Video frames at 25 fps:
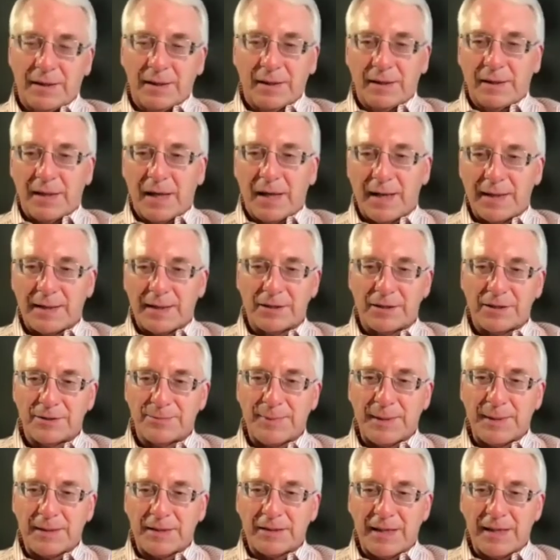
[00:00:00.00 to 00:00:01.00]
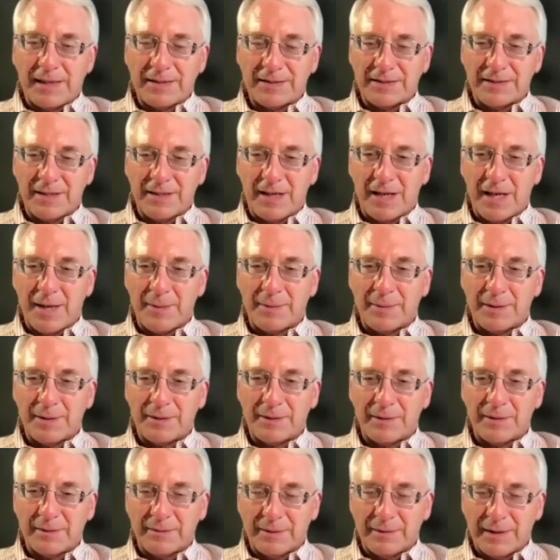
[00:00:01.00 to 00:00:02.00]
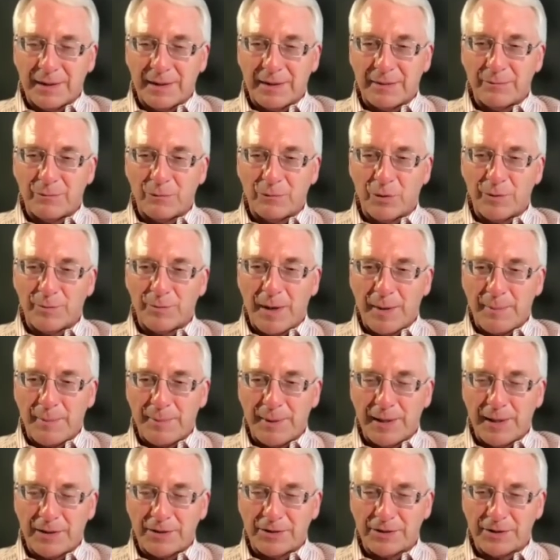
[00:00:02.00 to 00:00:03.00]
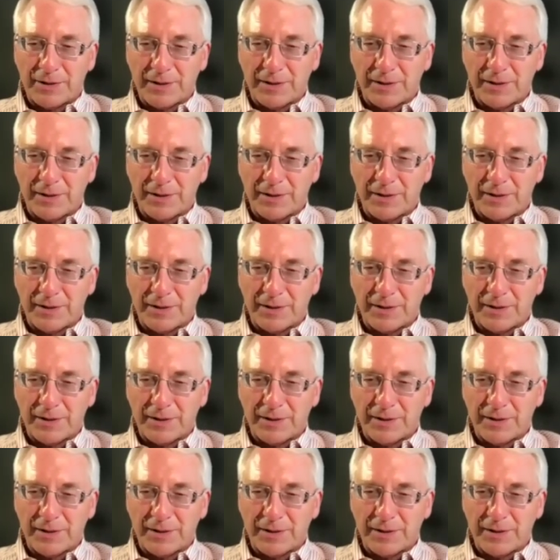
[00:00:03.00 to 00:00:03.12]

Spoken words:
I could spend less time with my patient,